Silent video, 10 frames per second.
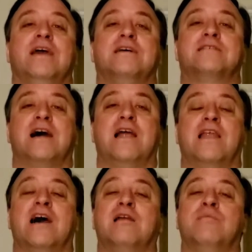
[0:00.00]
as God
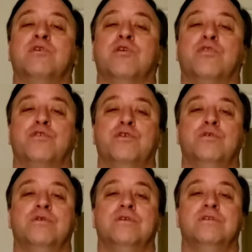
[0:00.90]
allowed him to go
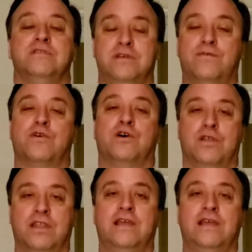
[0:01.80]
through difficult